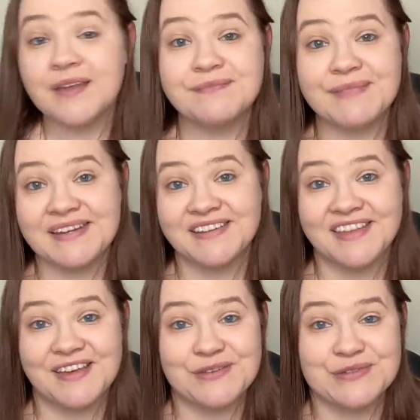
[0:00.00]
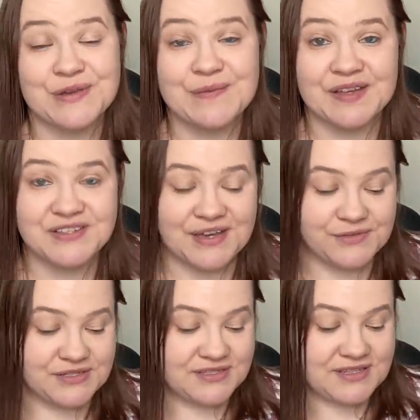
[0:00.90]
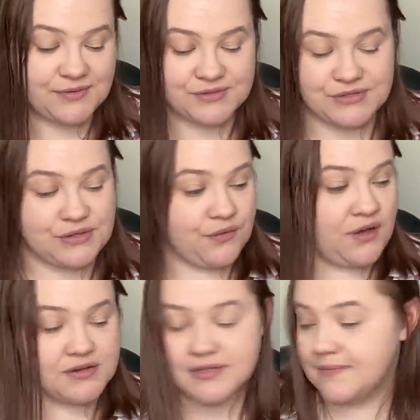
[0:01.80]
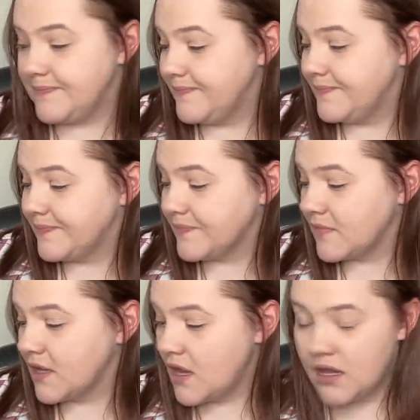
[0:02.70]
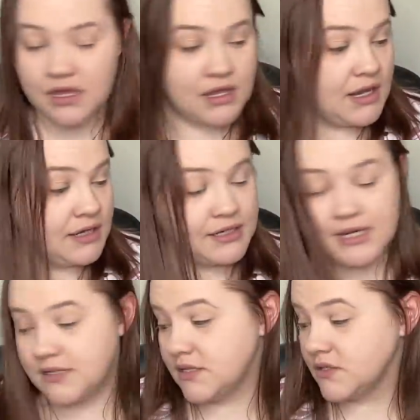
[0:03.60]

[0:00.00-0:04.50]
Mandy, thank you so much. That was that was so awesome. And I need to